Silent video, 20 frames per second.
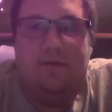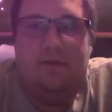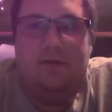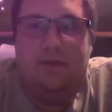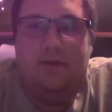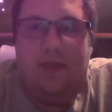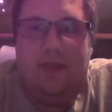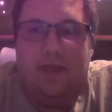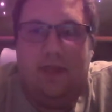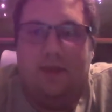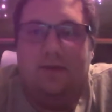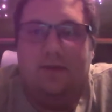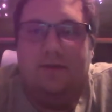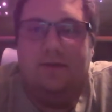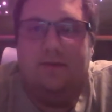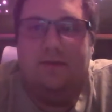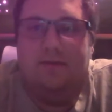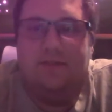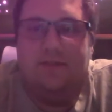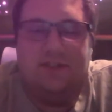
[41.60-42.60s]
Hey,
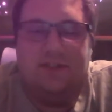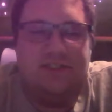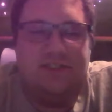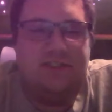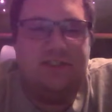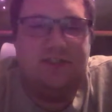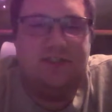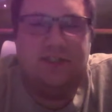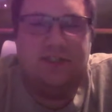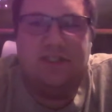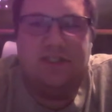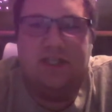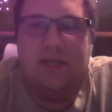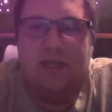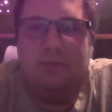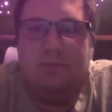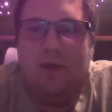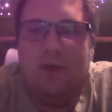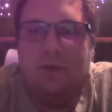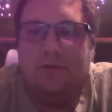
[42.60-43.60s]

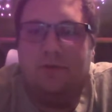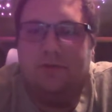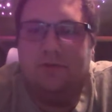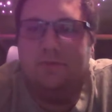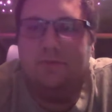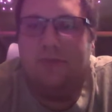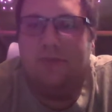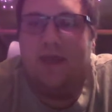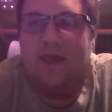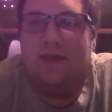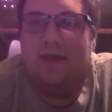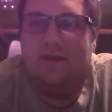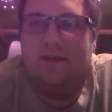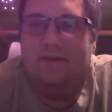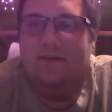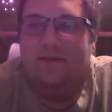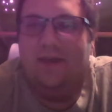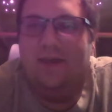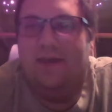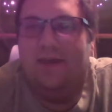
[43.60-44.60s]
69 mowers, you back?
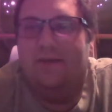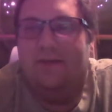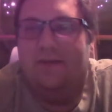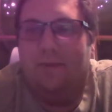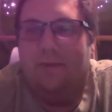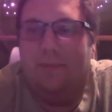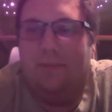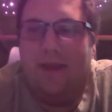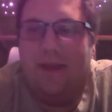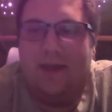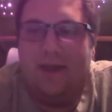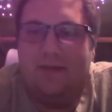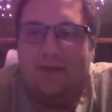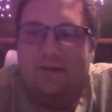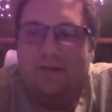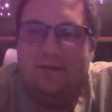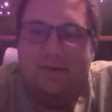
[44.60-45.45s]
Yeah, I'm back.